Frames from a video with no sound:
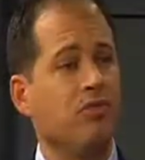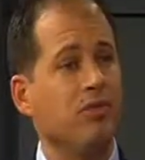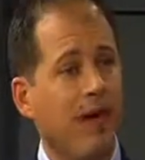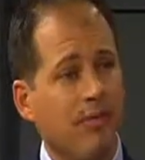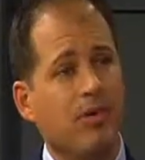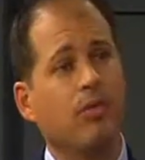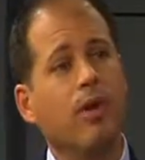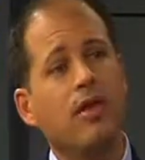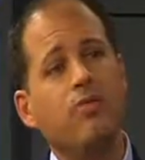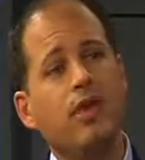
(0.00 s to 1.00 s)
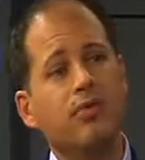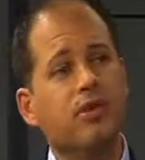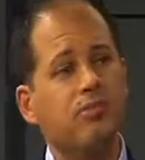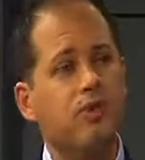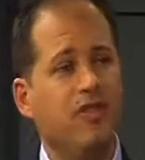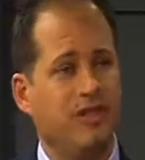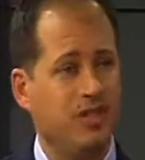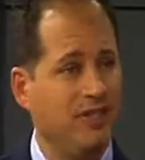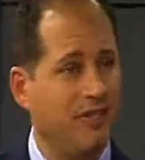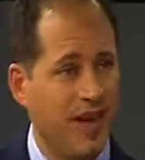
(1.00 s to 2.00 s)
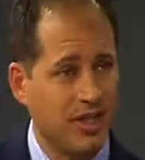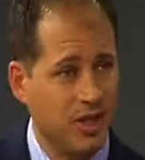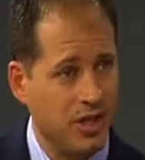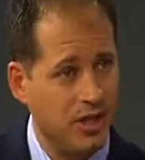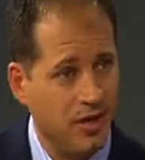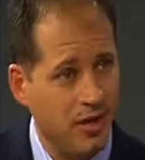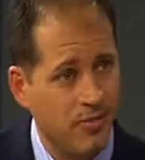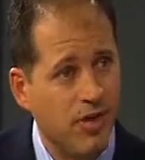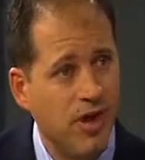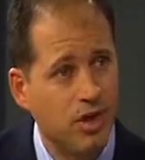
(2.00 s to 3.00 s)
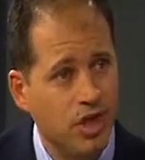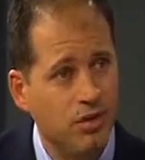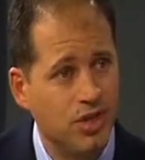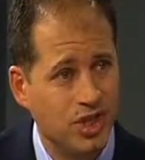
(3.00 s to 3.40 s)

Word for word: remember, when we remove this infection, there are huge